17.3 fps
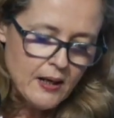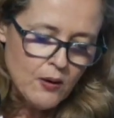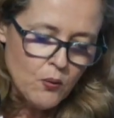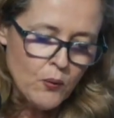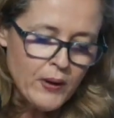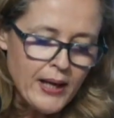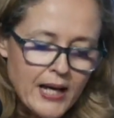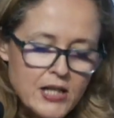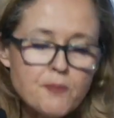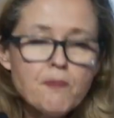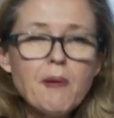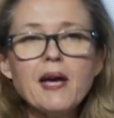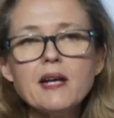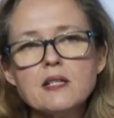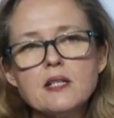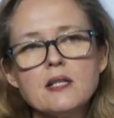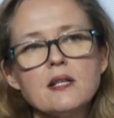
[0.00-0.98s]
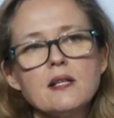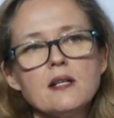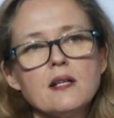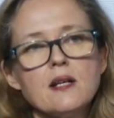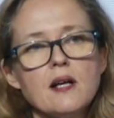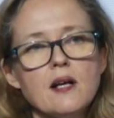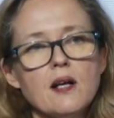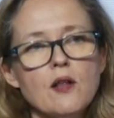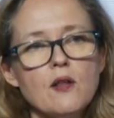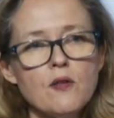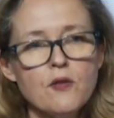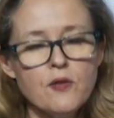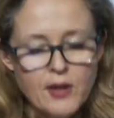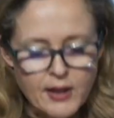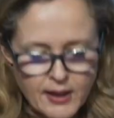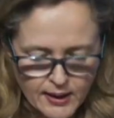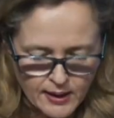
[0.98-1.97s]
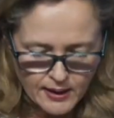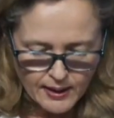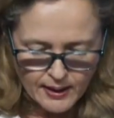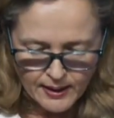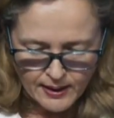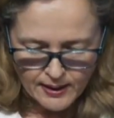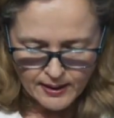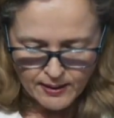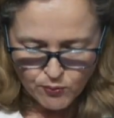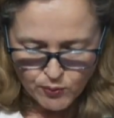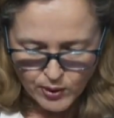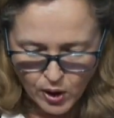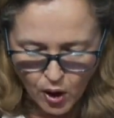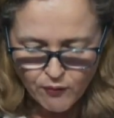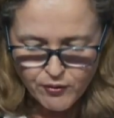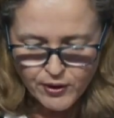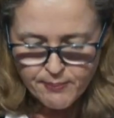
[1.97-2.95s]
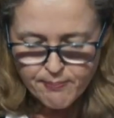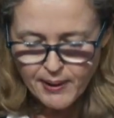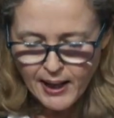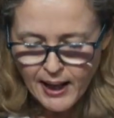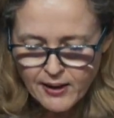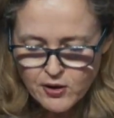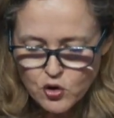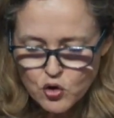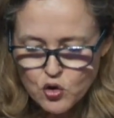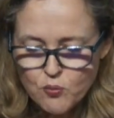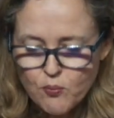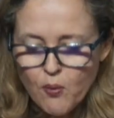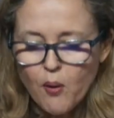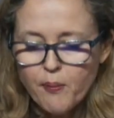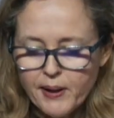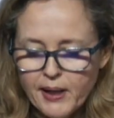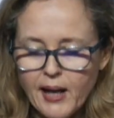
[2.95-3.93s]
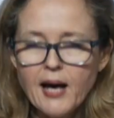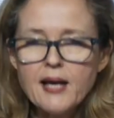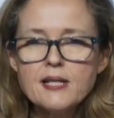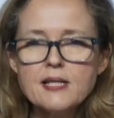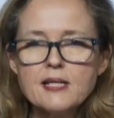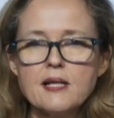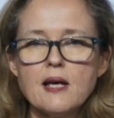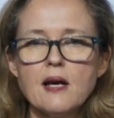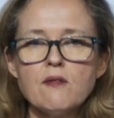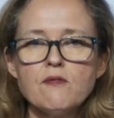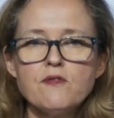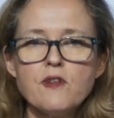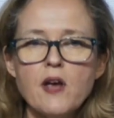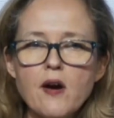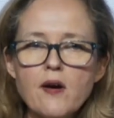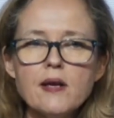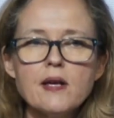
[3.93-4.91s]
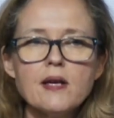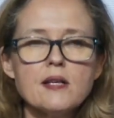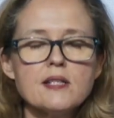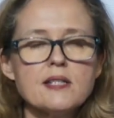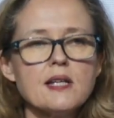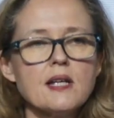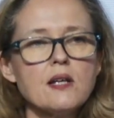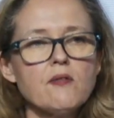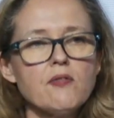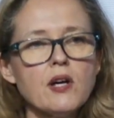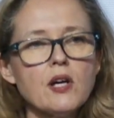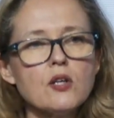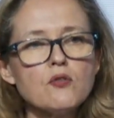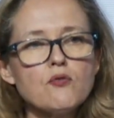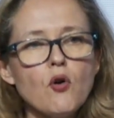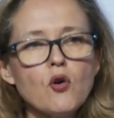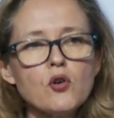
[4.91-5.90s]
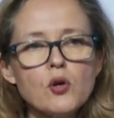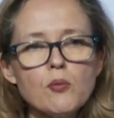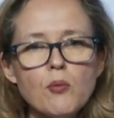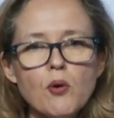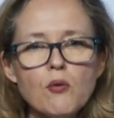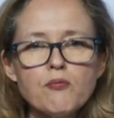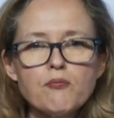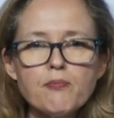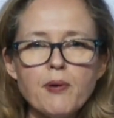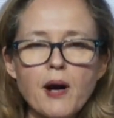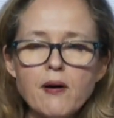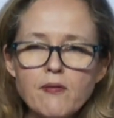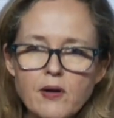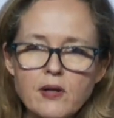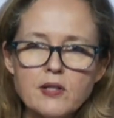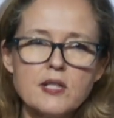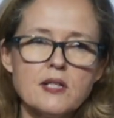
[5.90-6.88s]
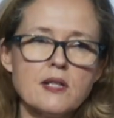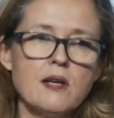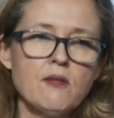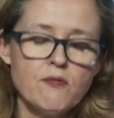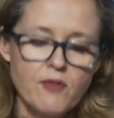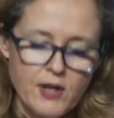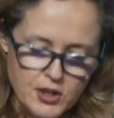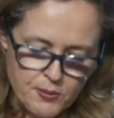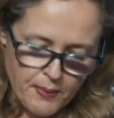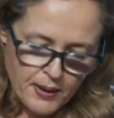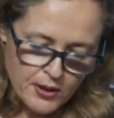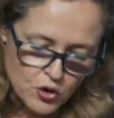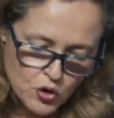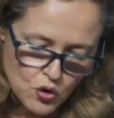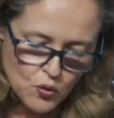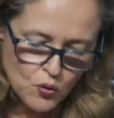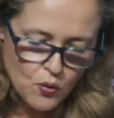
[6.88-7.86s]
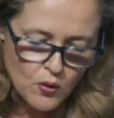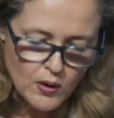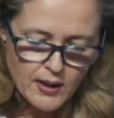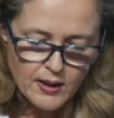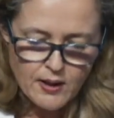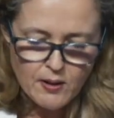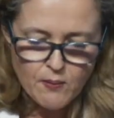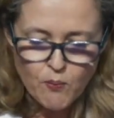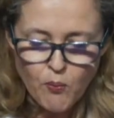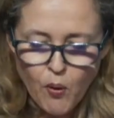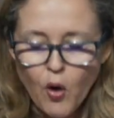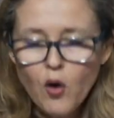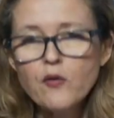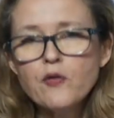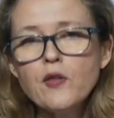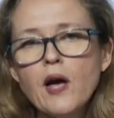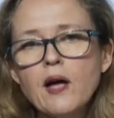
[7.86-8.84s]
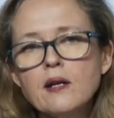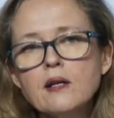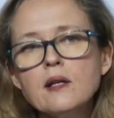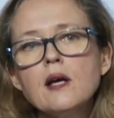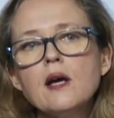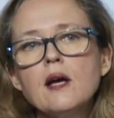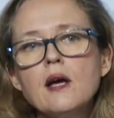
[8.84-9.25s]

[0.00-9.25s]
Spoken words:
We expect the recovery plan to mobilize a very significant volume of private investment too, more than